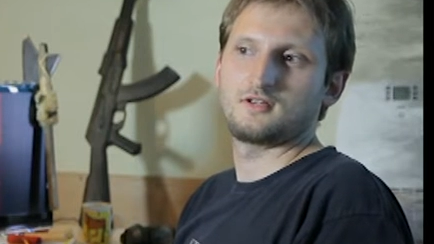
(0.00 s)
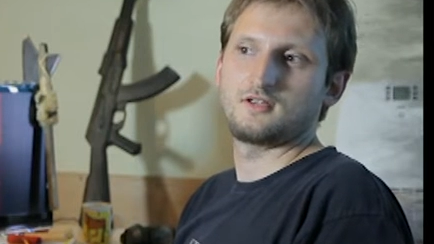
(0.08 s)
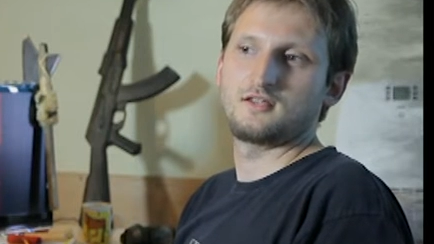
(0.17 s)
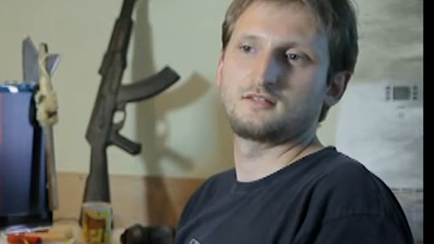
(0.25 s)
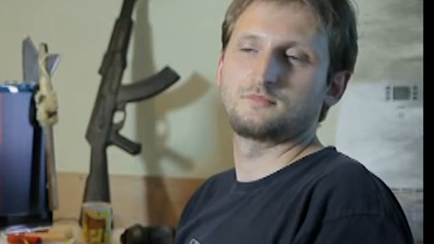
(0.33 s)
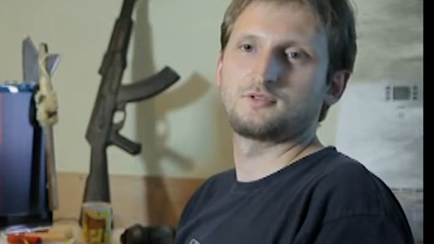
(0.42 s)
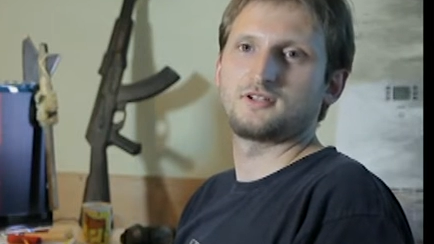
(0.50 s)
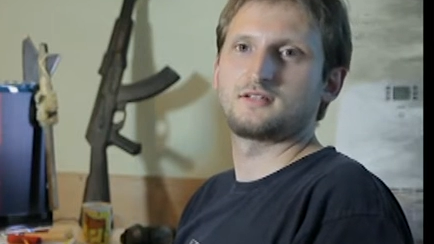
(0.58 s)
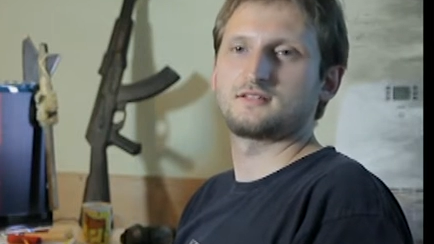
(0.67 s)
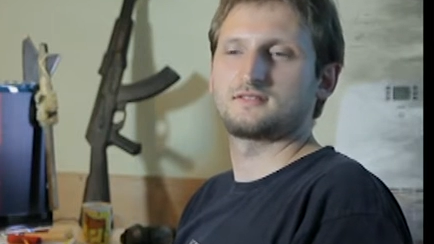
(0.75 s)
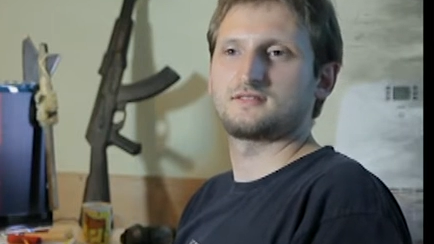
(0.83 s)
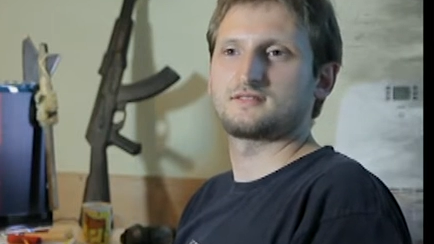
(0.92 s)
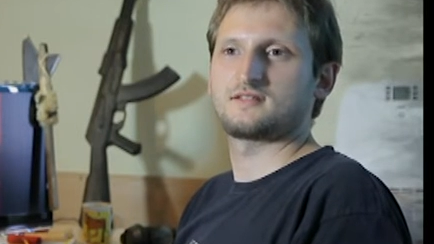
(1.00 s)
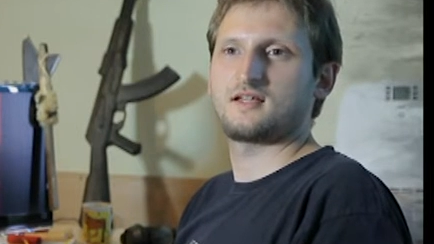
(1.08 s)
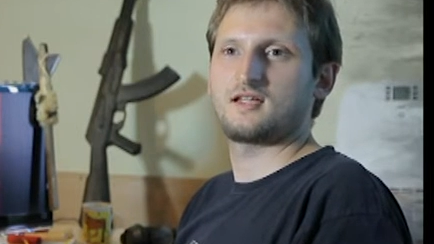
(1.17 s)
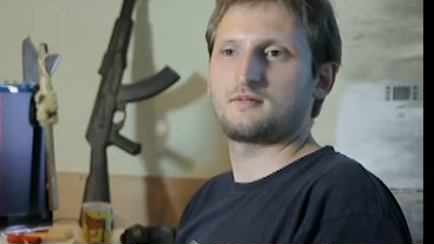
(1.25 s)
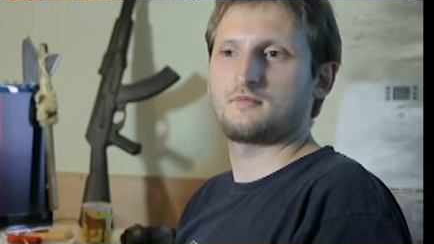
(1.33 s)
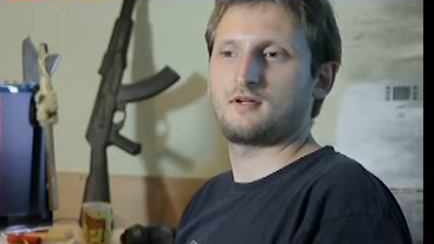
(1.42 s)
it brings this
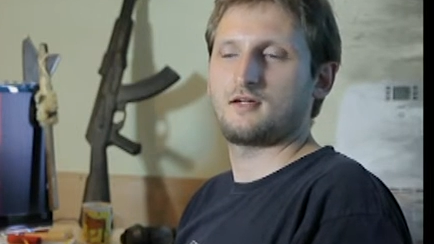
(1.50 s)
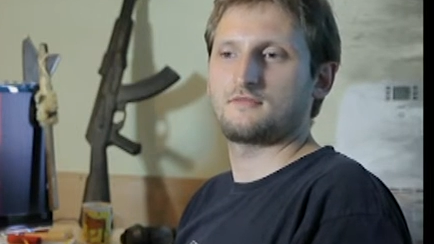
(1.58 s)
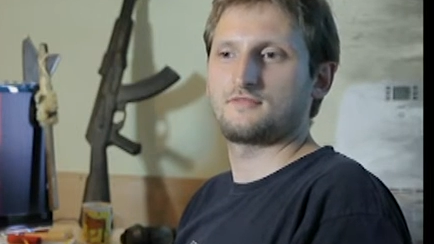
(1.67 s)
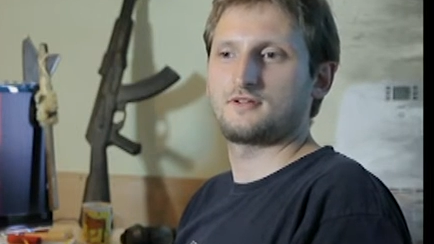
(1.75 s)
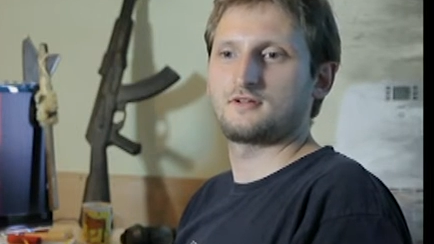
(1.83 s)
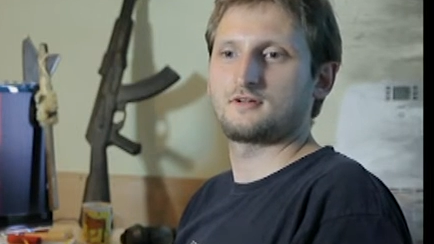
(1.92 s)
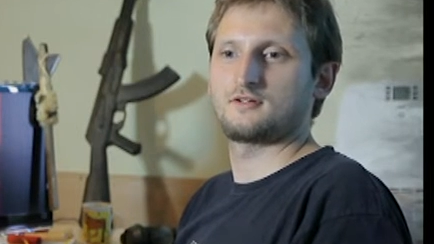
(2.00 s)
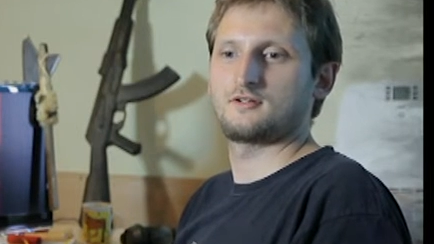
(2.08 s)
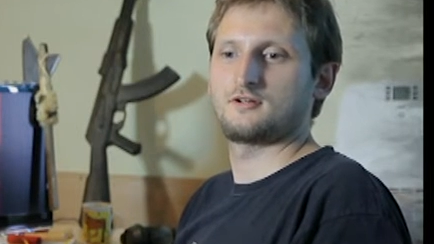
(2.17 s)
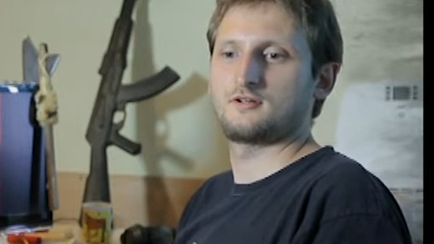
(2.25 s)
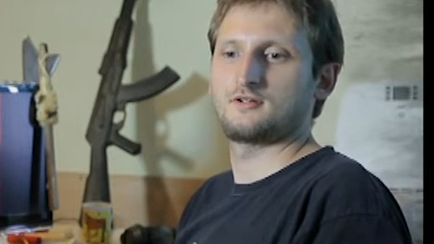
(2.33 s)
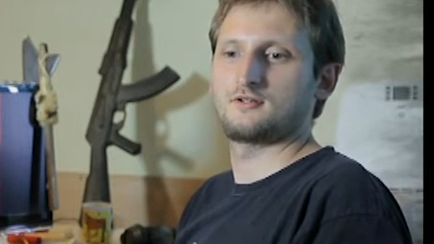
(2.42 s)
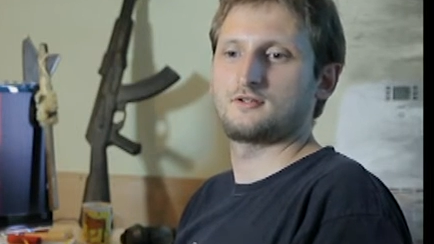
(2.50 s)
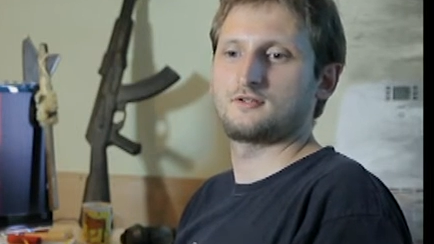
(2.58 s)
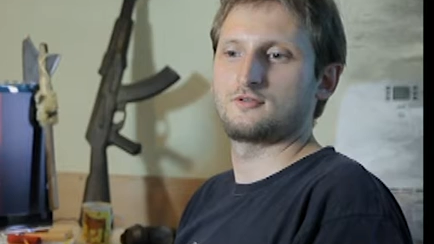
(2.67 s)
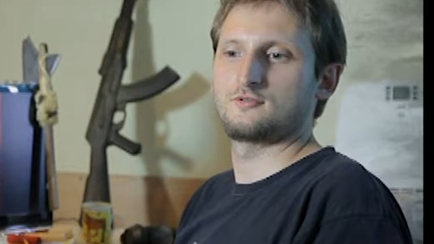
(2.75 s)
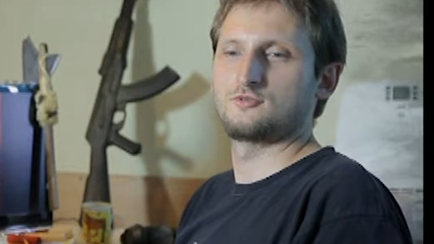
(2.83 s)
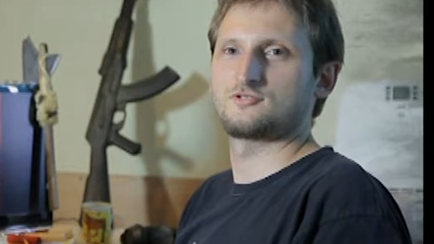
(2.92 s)
game, I think,
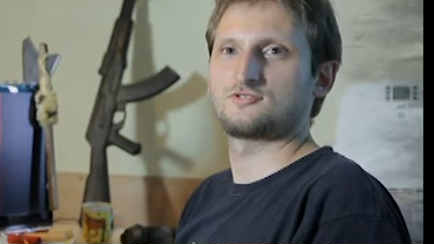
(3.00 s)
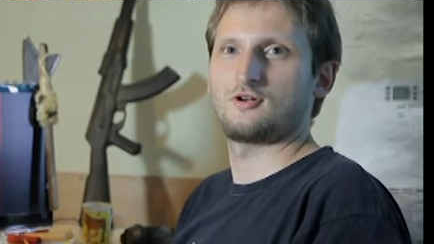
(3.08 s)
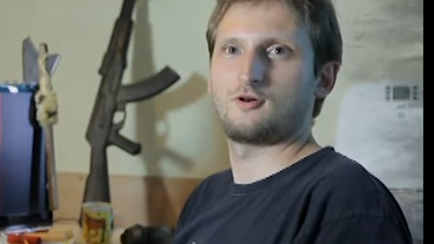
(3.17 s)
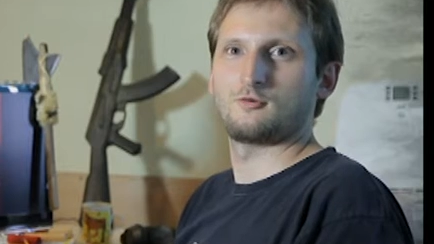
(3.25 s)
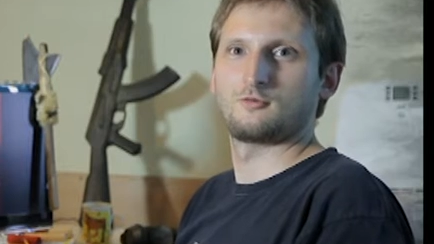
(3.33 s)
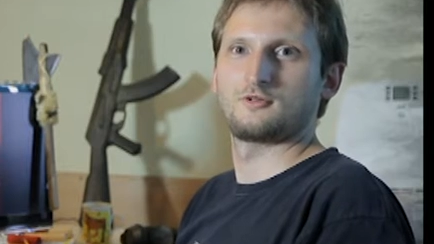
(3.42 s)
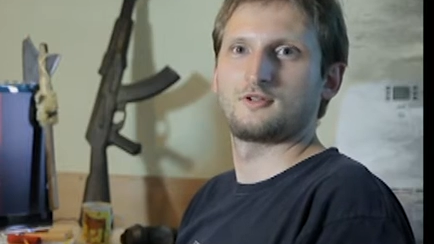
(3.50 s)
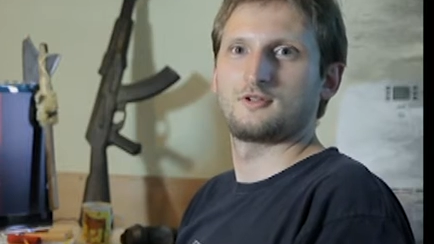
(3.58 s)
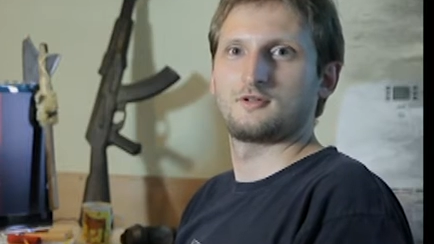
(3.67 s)
new soul,